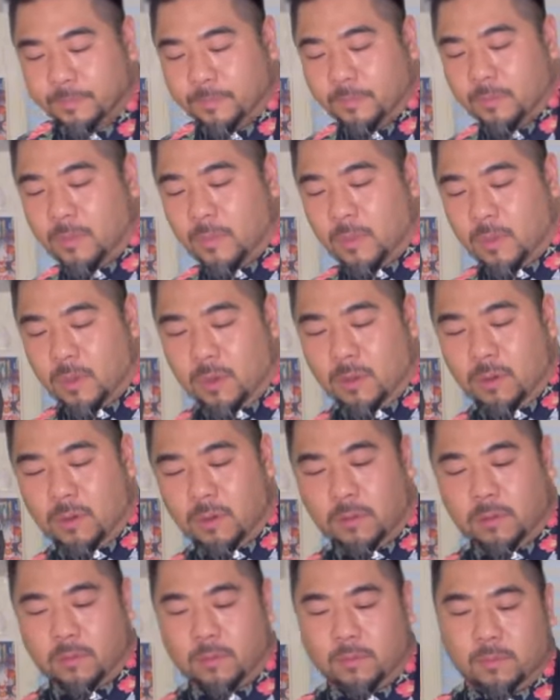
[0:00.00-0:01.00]

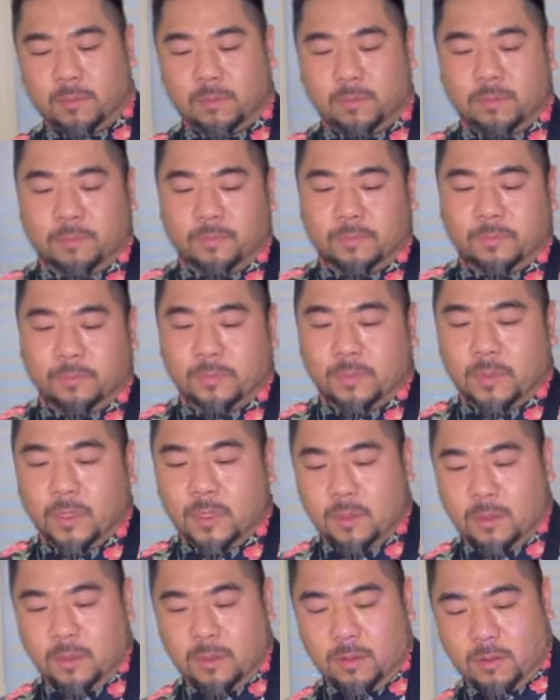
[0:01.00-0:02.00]

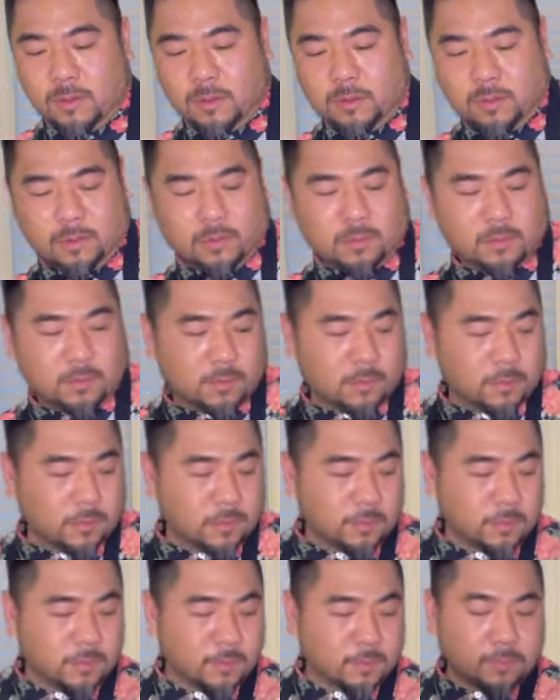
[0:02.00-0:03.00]

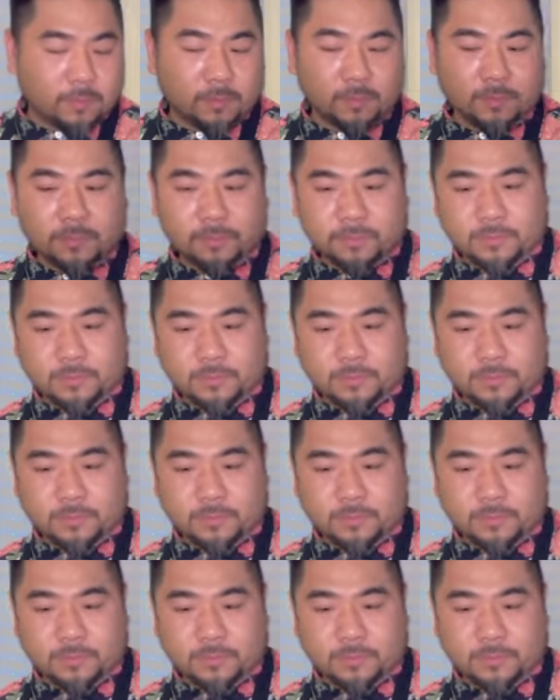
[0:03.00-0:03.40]
Nothing is said.